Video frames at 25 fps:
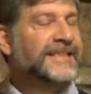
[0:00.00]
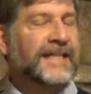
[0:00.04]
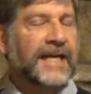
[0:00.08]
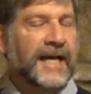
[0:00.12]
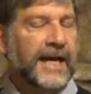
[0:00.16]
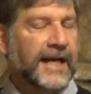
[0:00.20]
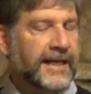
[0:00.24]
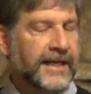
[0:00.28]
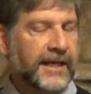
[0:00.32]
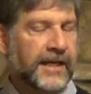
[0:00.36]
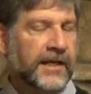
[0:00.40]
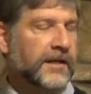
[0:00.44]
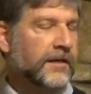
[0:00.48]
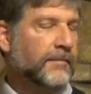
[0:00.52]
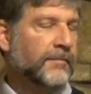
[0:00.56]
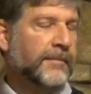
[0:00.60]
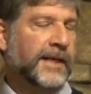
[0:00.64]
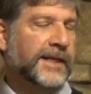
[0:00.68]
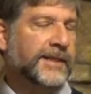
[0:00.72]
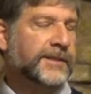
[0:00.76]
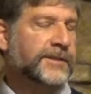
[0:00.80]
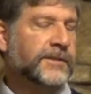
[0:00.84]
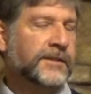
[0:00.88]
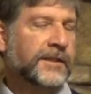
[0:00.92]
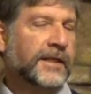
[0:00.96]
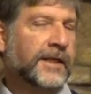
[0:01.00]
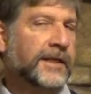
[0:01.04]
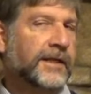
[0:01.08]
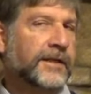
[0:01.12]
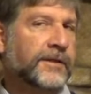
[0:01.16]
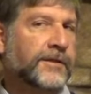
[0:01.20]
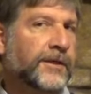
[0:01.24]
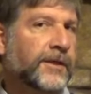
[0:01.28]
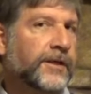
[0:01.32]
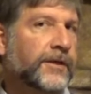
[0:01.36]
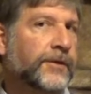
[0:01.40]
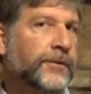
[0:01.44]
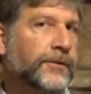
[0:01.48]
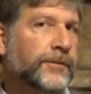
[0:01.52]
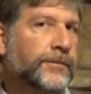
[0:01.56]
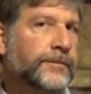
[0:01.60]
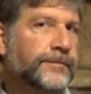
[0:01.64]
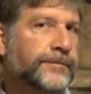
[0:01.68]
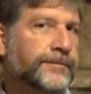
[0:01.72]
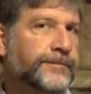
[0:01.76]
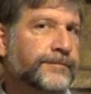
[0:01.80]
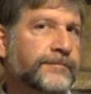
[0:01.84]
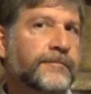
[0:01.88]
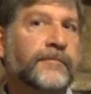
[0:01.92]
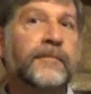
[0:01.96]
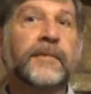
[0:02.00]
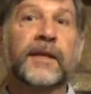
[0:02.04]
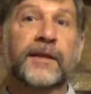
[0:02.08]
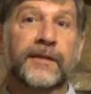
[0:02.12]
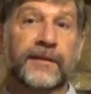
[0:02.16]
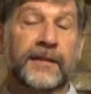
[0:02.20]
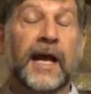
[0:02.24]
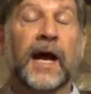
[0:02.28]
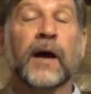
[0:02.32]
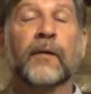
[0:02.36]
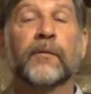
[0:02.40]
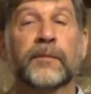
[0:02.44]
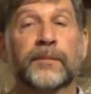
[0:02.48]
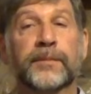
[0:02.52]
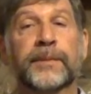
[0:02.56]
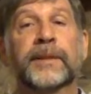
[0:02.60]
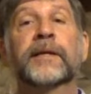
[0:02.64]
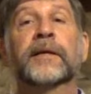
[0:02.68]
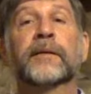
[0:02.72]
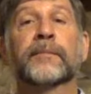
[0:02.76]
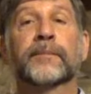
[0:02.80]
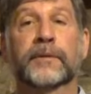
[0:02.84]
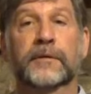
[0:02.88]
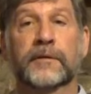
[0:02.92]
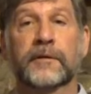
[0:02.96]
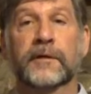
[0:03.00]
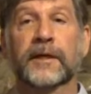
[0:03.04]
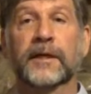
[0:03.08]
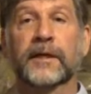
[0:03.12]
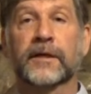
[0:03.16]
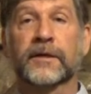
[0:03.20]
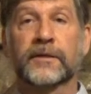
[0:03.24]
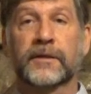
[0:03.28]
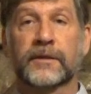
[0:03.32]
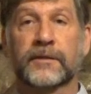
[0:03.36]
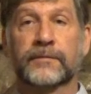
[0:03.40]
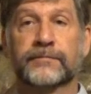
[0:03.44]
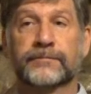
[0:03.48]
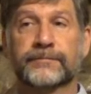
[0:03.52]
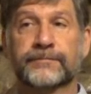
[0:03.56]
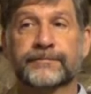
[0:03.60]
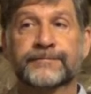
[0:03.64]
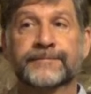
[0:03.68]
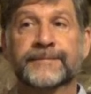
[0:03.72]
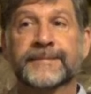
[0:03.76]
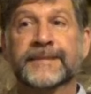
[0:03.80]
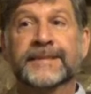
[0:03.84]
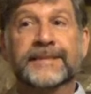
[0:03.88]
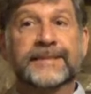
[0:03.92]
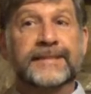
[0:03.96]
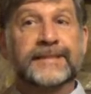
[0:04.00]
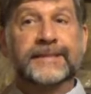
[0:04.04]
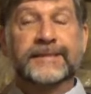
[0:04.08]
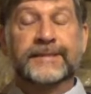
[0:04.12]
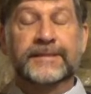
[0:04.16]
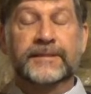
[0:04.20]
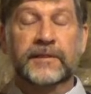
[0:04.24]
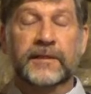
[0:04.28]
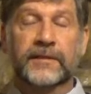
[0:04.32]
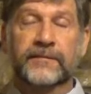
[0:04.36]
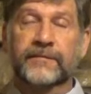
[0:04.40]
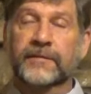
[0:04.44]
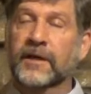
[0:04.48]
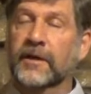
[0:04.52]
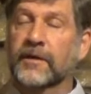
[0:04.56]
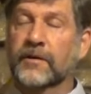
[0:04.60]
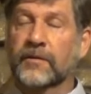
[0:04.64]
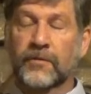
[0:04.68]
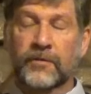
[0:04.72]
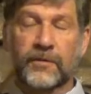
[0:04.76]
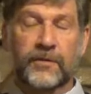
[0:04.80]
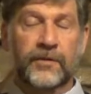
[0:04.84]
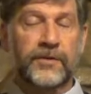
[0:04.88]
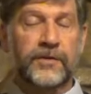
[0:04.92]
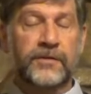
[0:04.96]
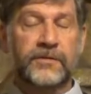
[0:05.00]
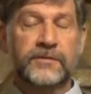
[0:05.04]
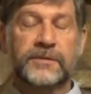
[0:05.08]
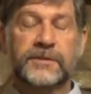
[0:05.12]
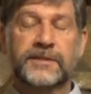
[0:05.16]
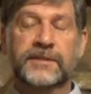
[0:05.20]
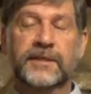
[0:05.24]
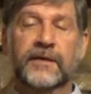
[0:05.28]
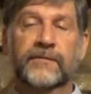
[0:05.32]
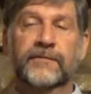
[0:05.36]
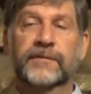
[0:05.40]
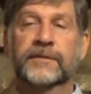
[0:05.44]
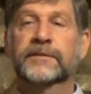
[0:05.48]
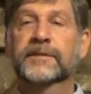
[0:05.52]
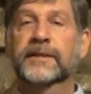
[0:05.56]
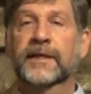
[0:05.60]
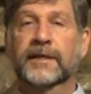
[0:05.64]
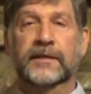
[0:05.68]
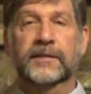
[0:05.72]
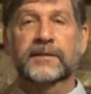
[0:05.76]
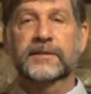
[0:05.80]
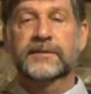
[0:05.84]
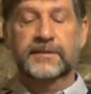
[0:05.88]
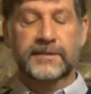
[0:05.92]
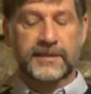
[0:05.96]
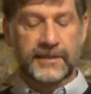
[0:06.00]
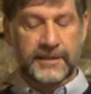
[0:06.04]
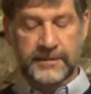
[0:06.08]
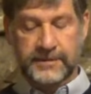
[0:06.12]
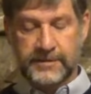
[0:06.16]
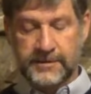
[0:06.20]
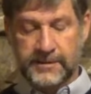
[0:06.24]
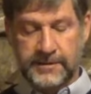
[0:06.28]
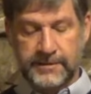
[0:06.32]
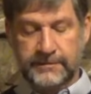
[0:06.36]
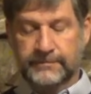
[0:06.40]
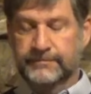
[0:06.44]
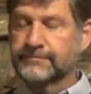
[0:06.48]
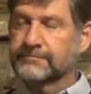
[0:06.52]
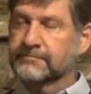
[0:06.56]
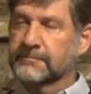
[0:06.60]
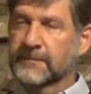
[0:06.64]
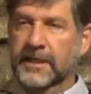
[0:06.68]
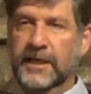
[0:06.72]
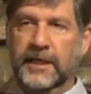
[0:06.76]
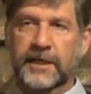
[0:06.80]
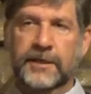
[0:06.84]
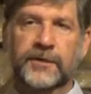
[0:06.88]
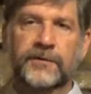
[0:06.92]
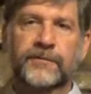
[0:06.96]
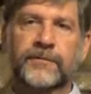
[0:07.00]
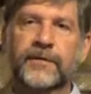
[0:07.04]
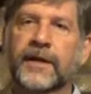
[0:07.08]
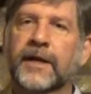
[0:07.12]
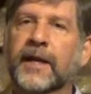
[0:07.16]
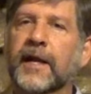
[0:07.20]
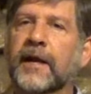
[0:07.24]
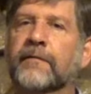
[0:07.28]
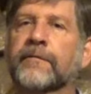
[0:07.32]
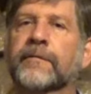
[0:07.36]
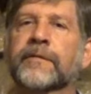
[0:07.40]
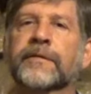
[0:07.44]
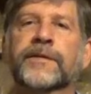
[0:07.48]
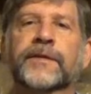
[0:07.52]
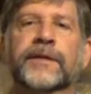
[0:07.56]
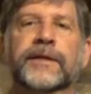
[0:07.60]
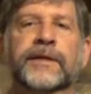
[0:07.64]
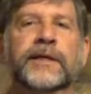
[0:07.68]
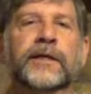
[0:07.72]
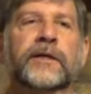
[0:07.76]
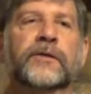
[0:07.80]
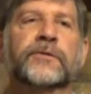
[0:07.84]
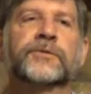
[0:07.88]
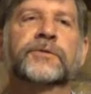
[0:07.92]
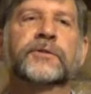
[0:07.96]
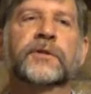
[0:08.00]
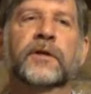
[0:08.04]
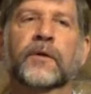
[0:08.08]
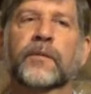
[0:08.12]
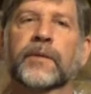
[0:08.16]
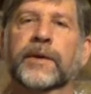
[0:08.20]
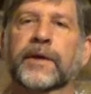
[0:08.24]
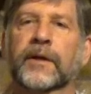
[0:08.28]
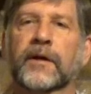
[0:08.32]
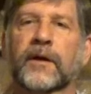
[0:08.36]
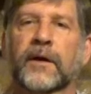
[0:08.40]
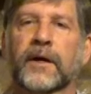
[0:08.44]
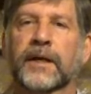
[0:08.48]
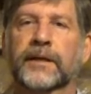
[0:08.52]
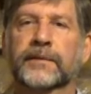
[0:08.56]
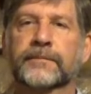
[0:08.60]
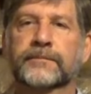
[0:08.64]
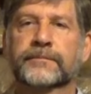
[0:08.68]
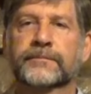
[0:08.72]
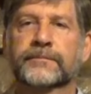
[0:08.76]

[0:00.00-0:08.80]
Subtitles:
I can't imagine that you do. That would be hypocritical. So you've got all those 7 deadly sins, and you've got everything else going on.